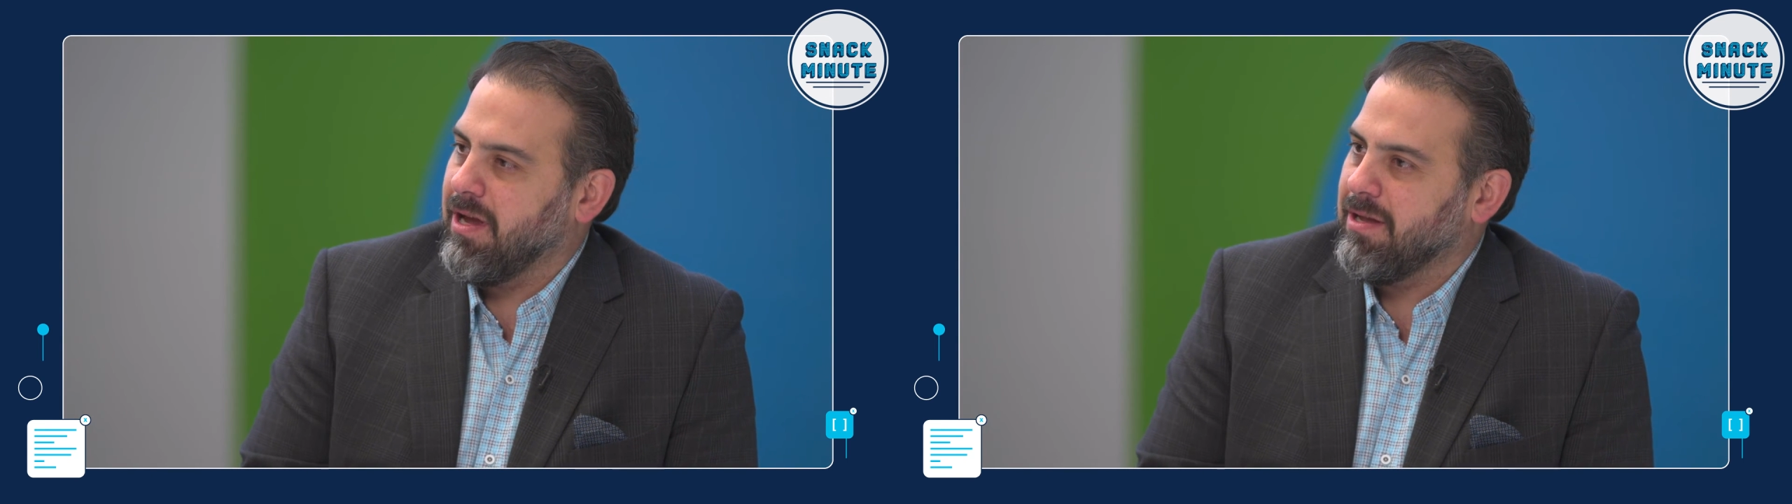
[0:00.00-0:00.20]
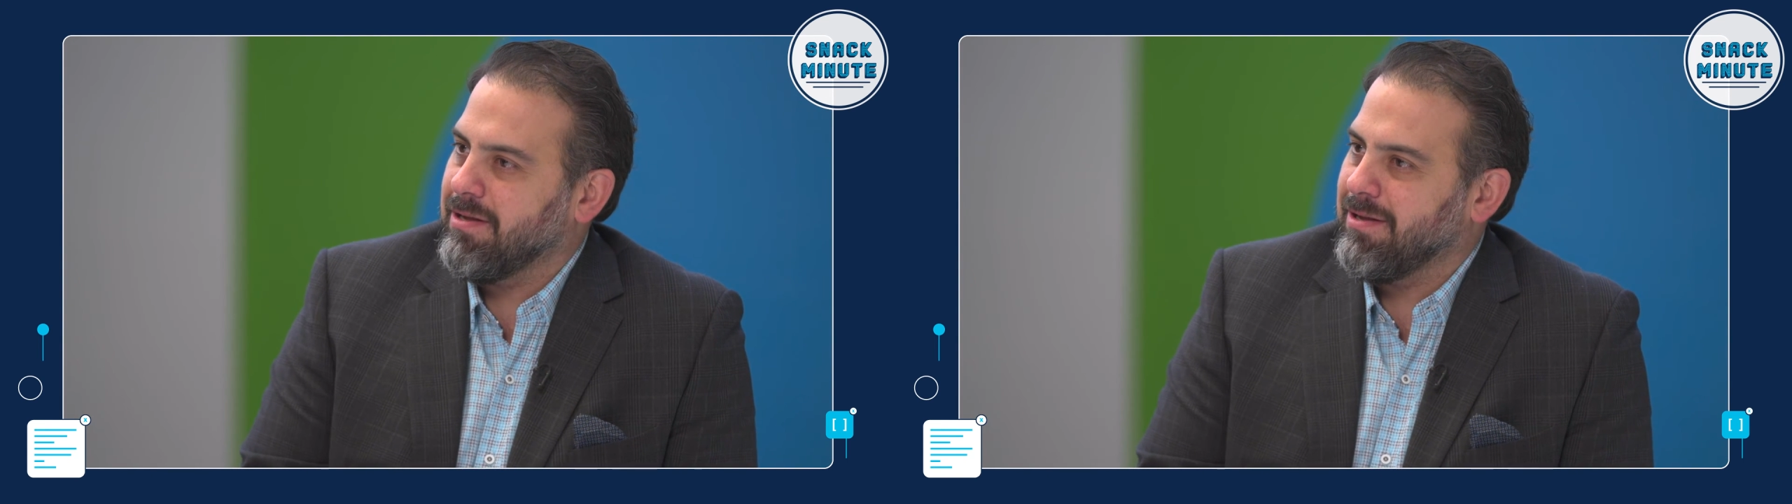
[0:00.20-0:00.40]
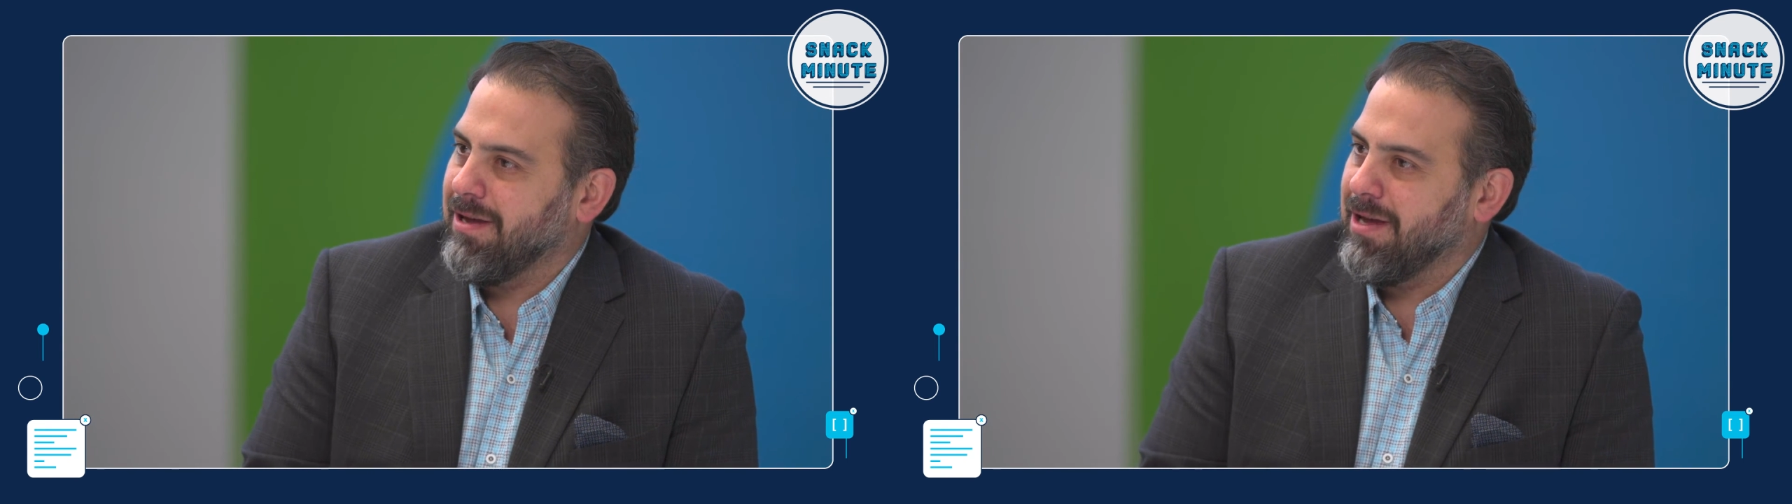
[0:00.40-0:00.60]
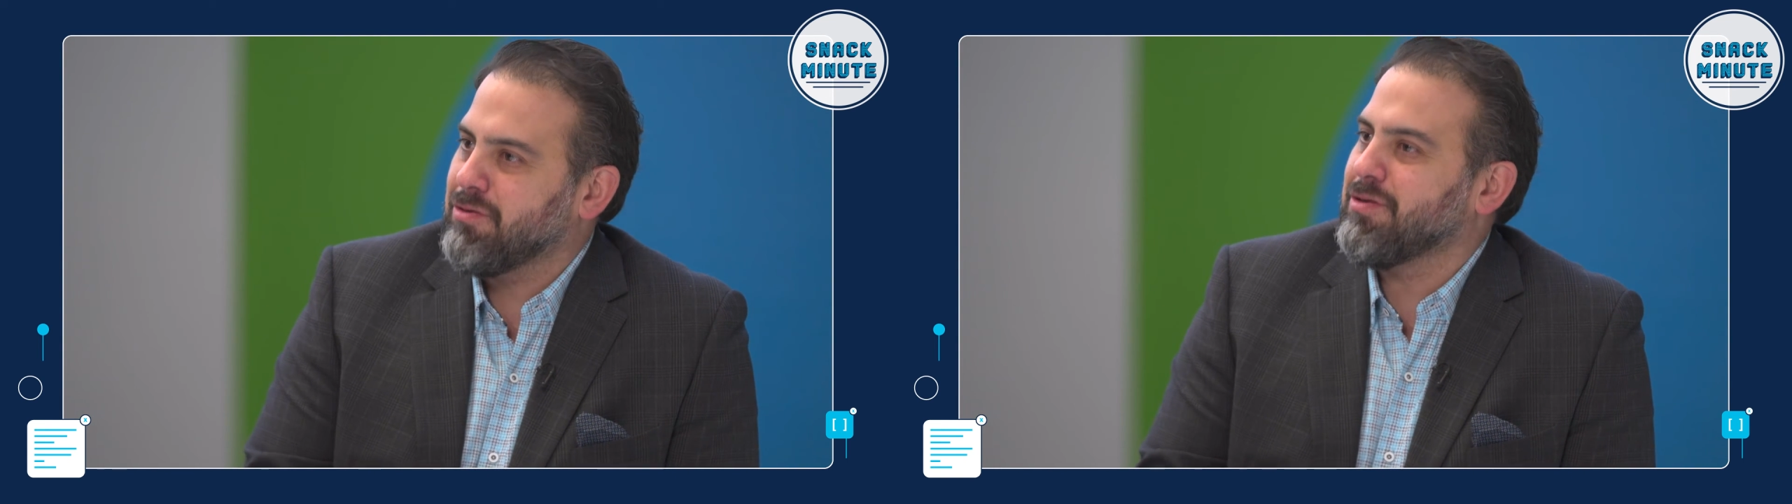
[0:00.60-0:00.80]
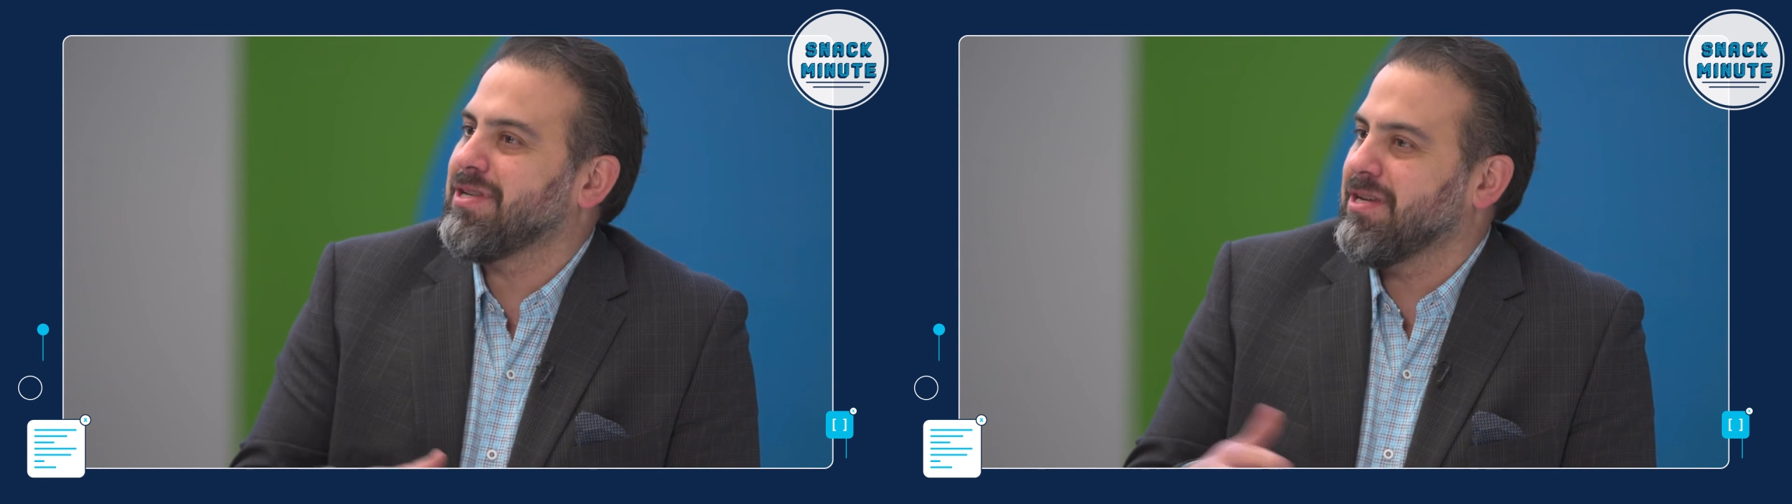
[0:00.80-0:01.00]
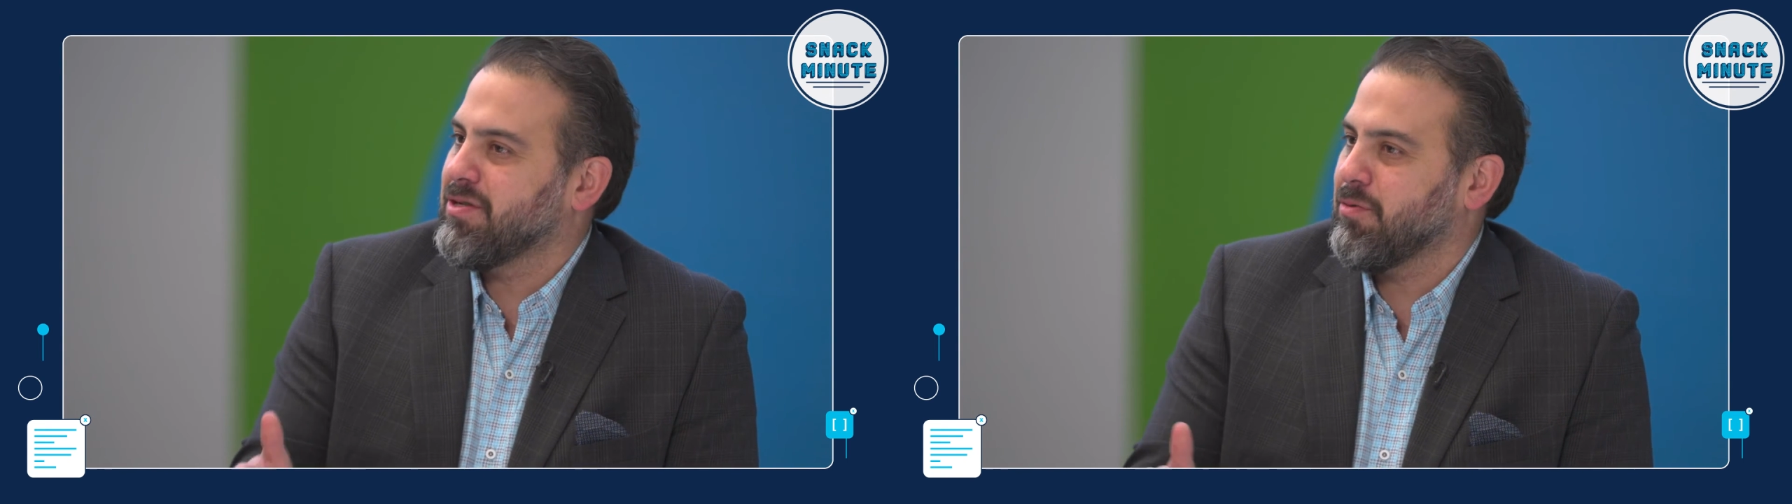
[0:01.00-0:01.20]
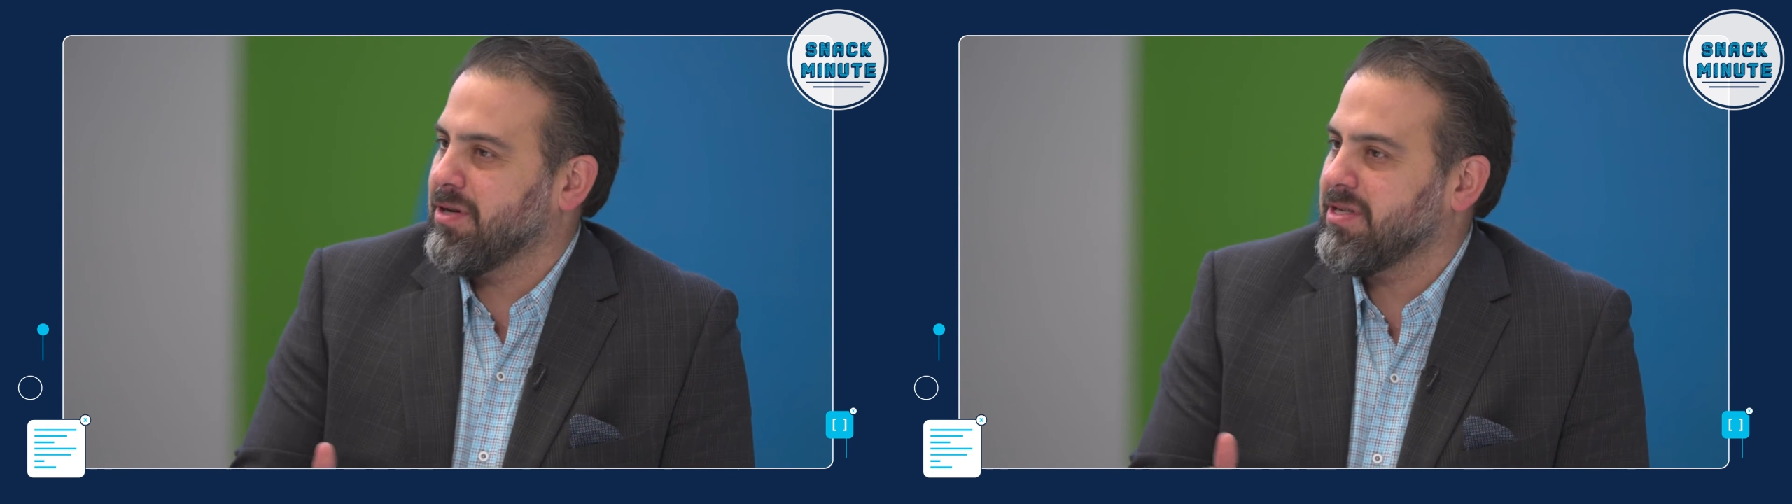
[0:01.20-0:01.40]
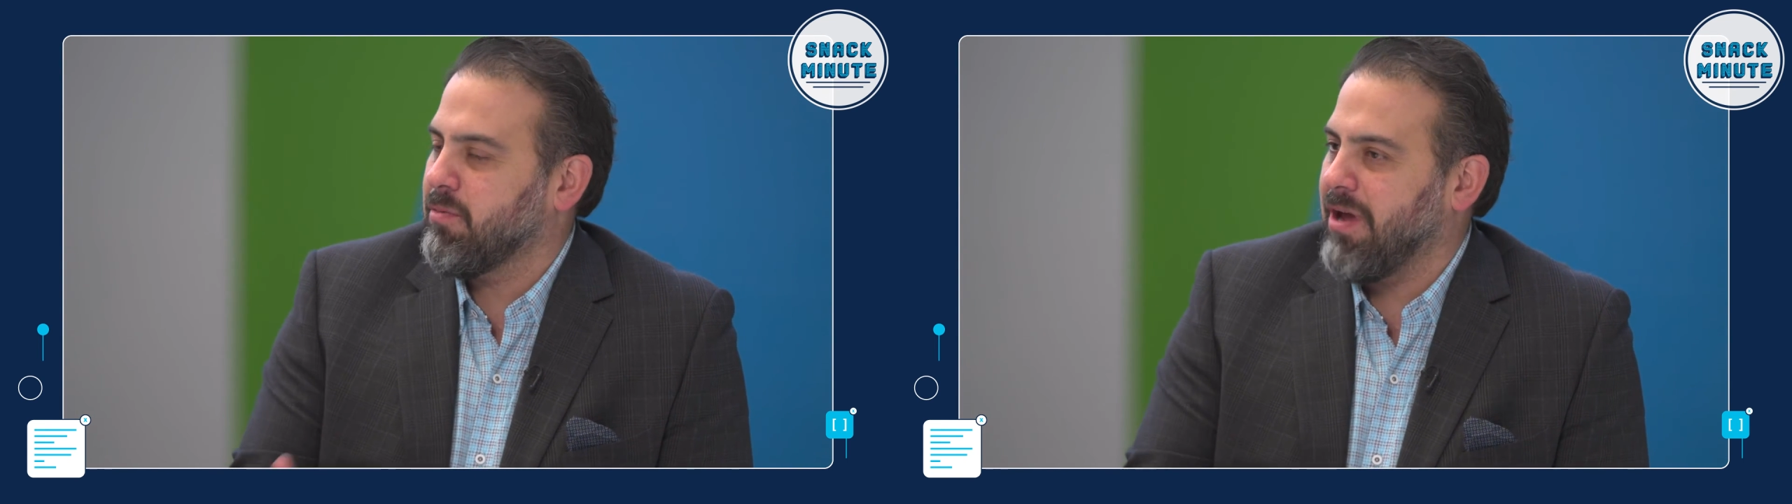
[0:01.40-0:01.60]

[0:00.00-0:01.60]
and interesting stories that